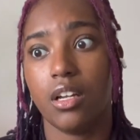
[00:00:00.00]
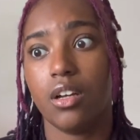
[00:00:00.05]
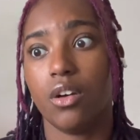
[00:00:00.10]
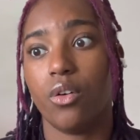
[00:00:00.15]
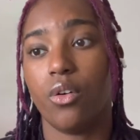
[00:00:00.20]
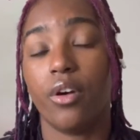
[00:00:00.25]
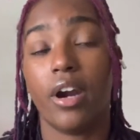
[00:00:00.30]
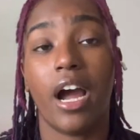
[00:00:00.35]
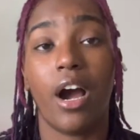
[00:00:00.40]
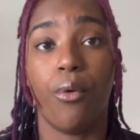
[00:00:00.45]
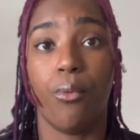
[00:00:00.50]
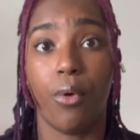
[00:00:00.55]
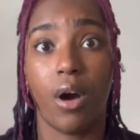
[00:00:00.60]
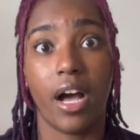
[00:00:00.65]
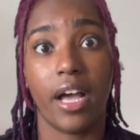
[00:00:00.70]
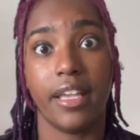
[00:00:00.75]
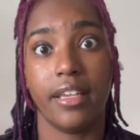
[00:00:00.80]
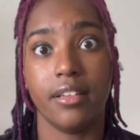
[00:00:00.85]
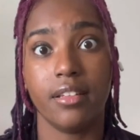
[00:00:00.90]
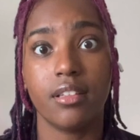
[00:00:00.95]
or how
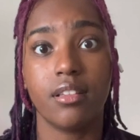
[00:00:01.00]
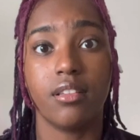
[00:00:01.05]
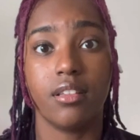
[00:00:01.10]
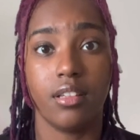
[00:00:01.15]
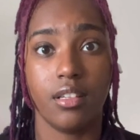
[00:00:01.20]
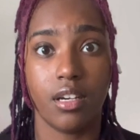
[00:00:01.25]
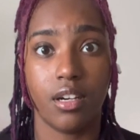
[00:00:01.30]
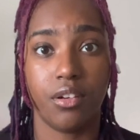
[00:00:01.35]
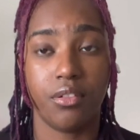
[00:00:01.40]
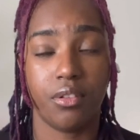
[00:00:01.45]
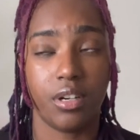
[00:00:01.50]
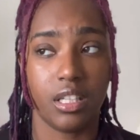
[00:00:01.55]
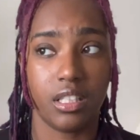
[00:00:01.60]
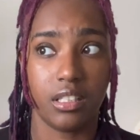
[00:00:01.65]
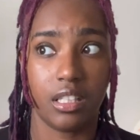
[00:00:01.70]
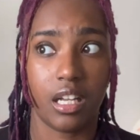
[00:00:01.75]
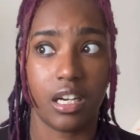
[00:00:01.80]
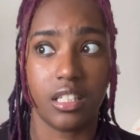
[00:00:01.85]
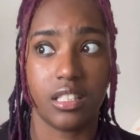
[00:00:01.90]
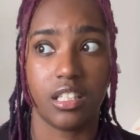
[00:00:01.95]
wide, you know, a
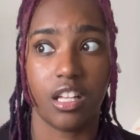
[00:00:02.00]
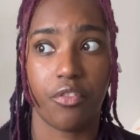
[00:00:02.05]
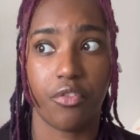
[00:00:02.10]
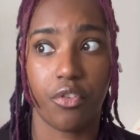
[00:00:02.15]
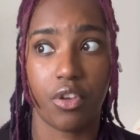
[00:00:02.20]
lot of stuff.